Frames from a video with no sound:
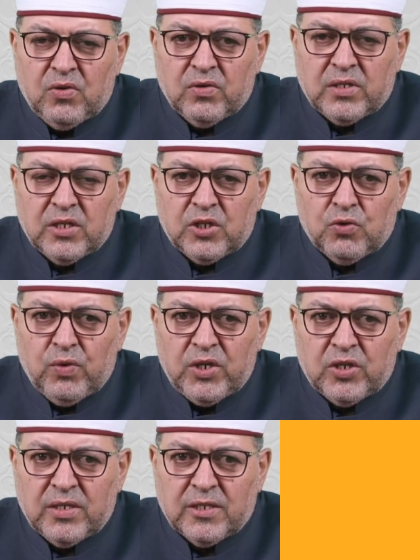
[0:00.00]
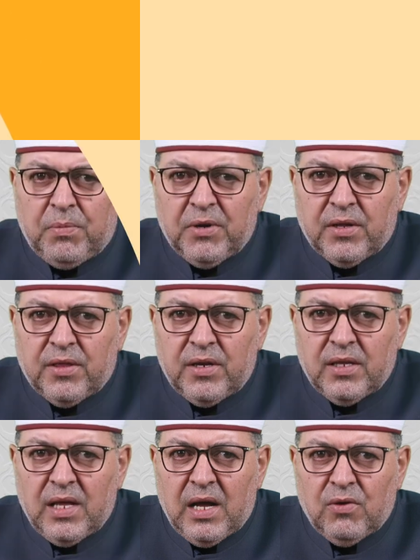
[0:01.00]
situations. Topic
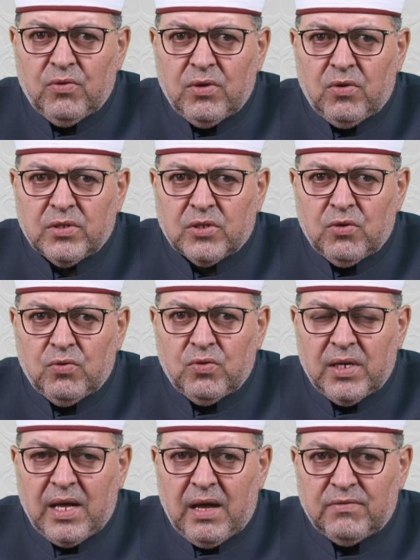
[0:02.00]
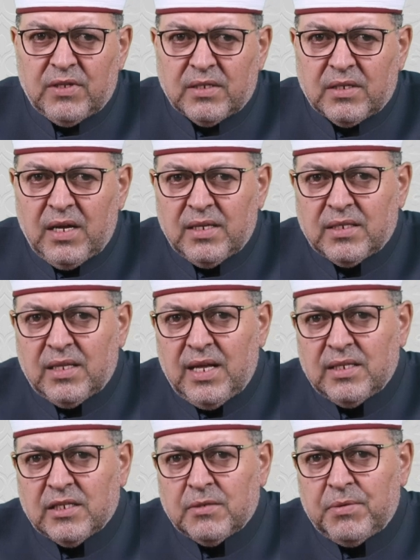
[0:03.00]
3 now, we have discussed
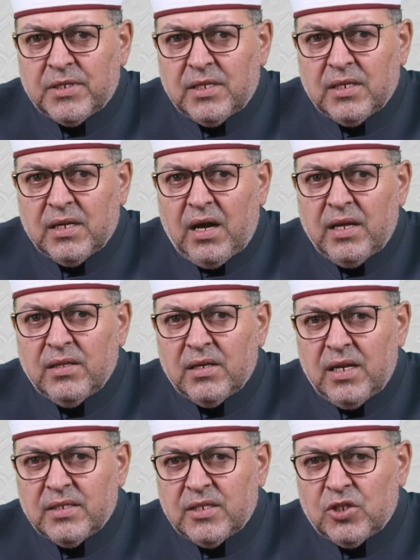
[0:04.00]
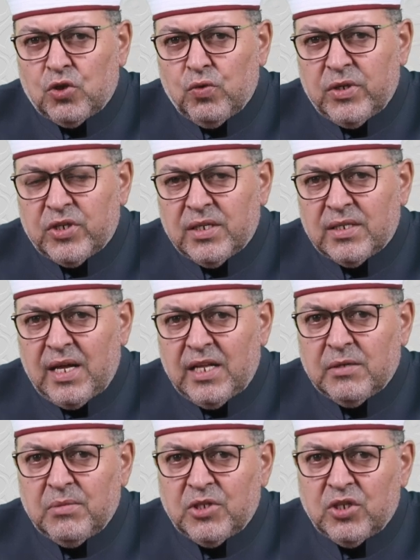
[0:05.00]
that expressing unreal situations
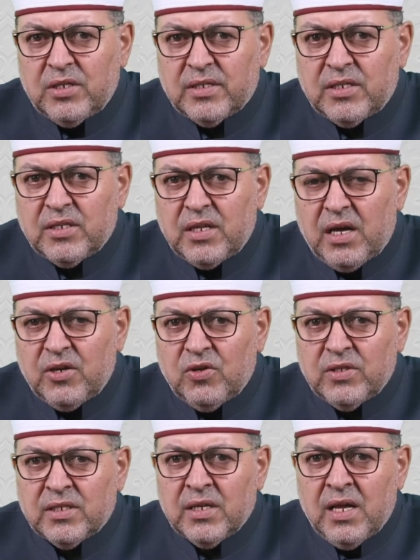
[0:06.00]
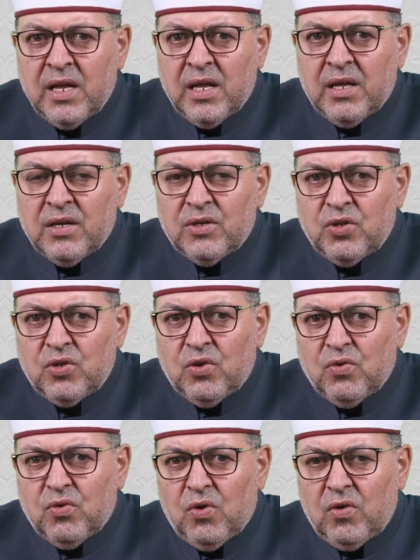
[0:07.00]
and imaginary scenarios.
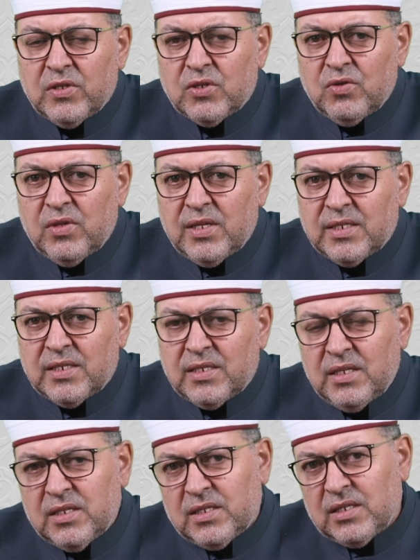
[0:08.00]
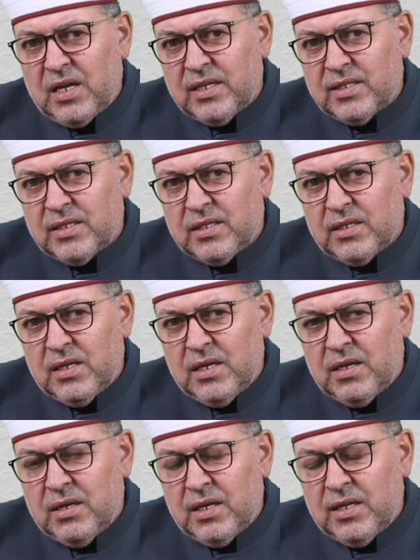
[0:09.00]
Also this discussed
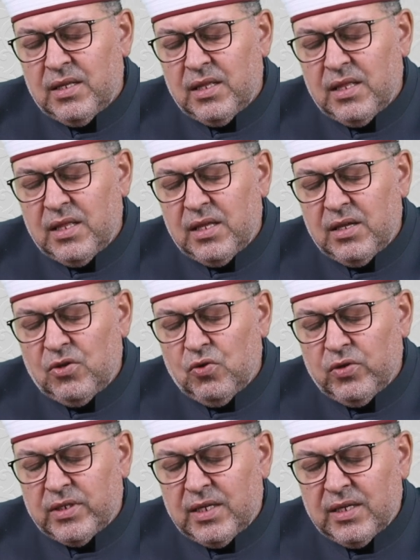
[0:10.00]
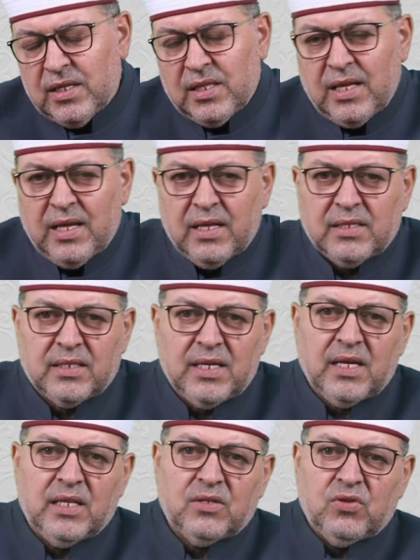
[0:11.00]
in the using the
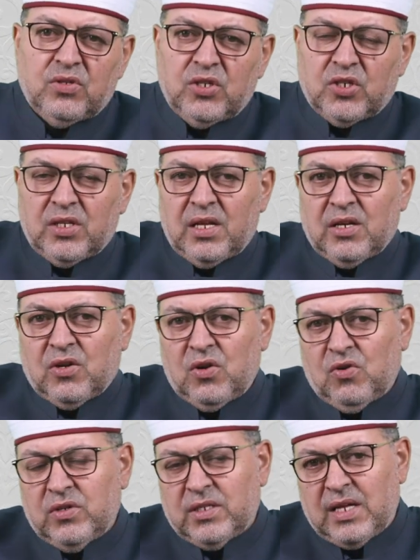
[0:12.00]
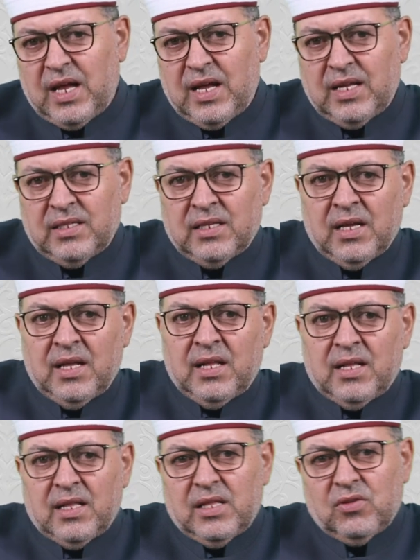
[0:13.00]
second conditional clause and
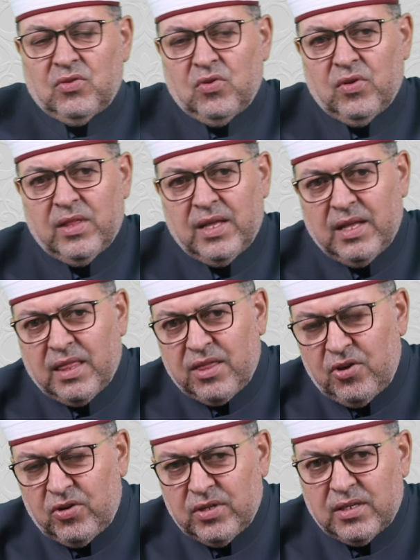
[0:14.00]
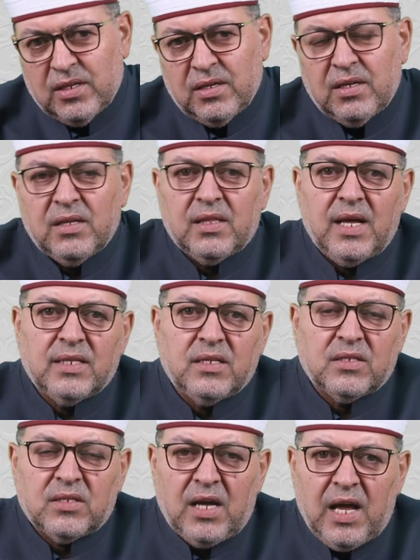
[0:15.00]
the third, that
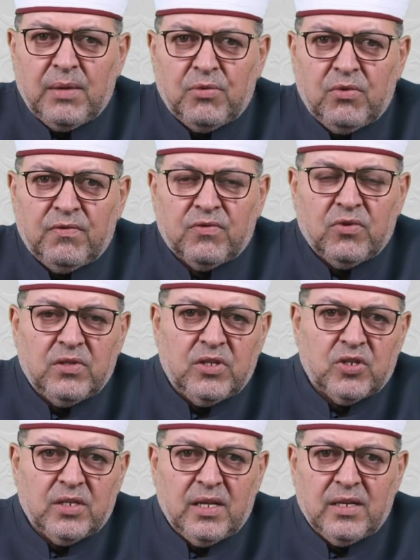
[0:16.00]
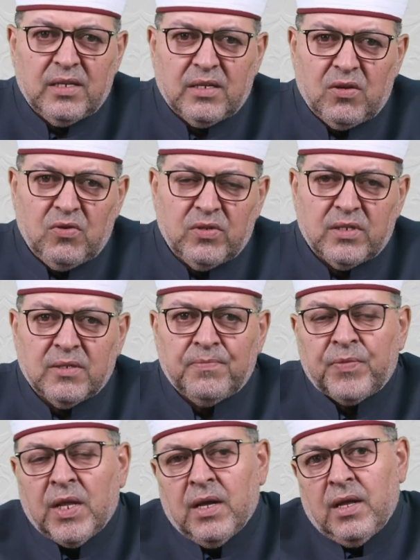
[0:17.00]
is, type of conditional clause.
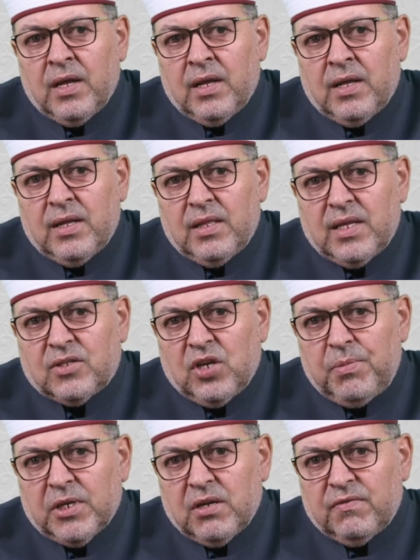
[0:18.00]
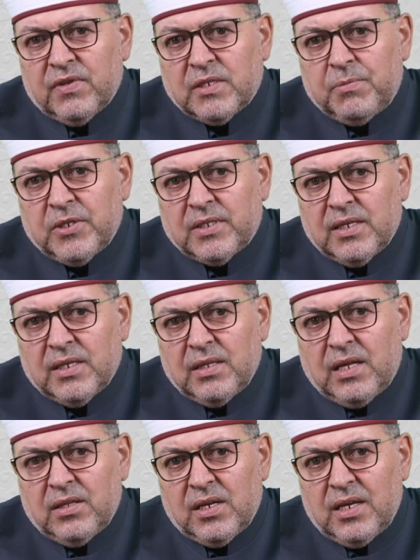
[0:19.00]
The topic of expressing
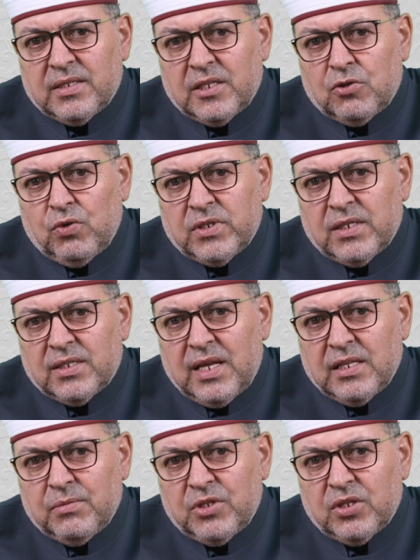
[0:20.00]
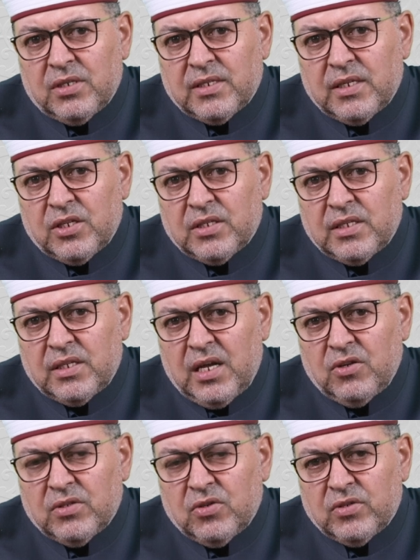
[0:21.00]
unreal situations and imaginary
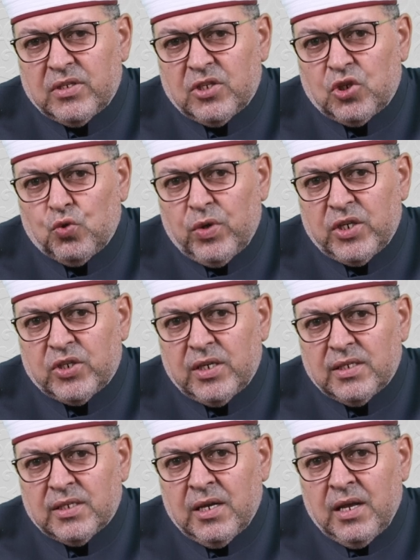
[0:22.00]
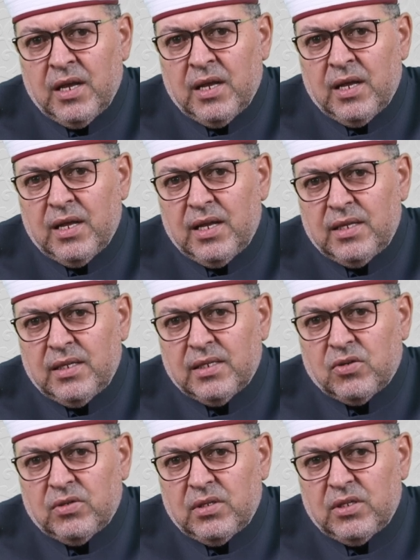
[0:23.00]
scenarios or situations in
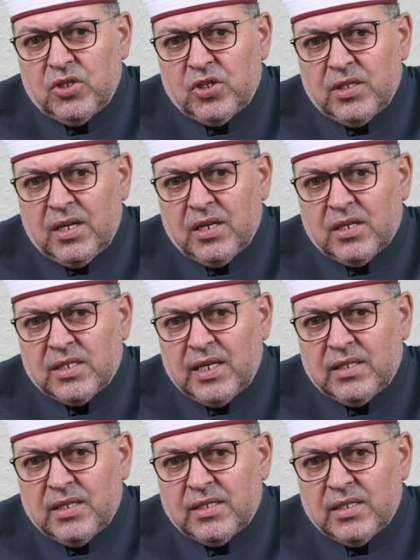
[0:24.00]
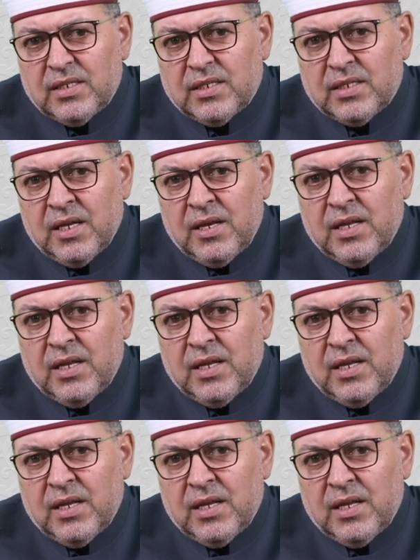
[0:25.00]
conditional sentences